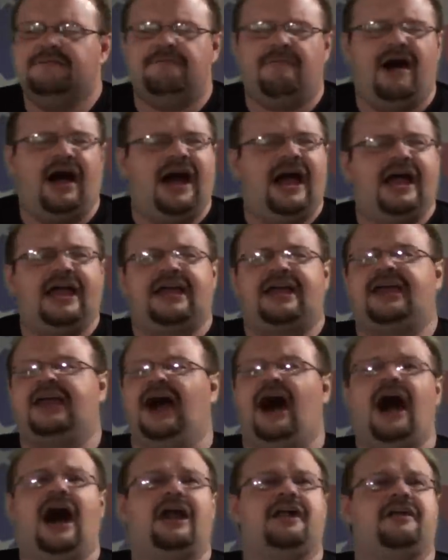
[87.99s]
my
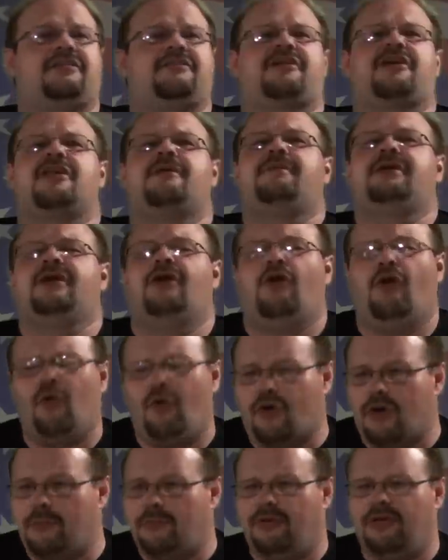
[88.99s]
God, it's going to be
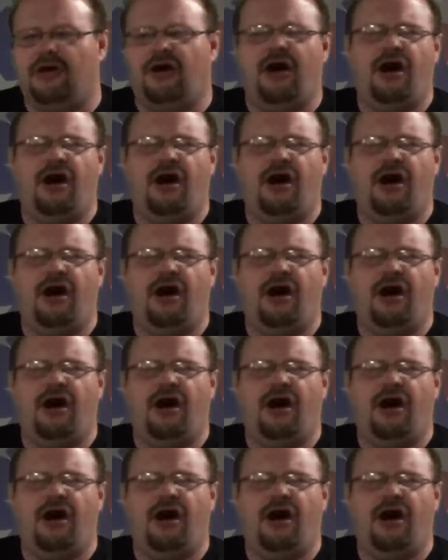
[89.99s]
horrible.